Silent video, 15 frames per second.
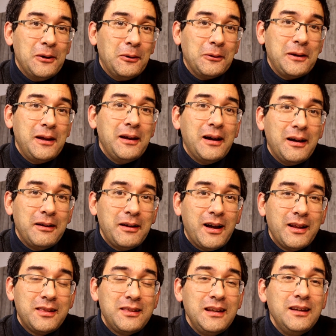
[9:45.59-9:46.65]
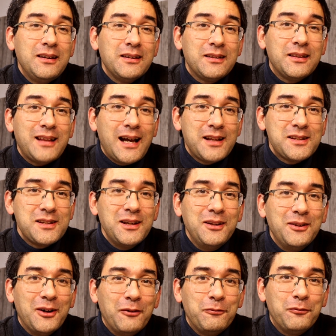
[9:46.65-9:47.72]
Okay, I think that's
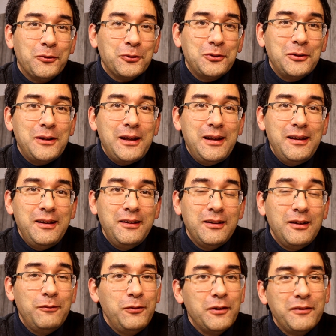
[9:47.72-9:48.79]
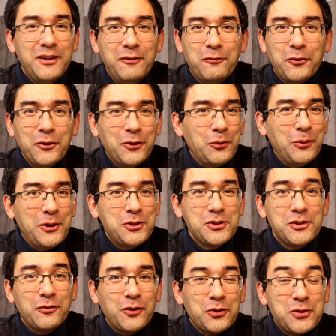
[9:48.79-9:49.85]
enough for today. If you have any further
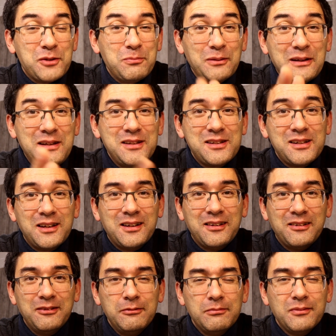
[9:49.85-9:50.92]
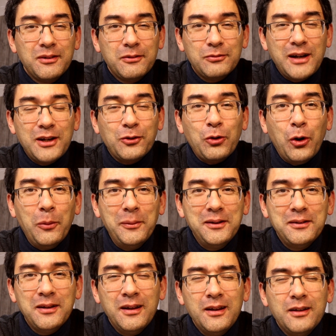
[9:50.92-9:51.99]
questions, of course, please write a
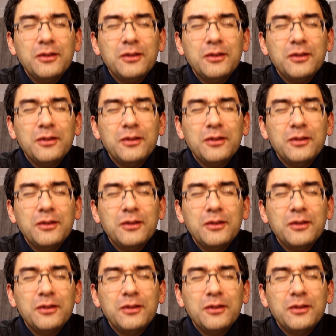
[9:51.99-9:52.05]
comment.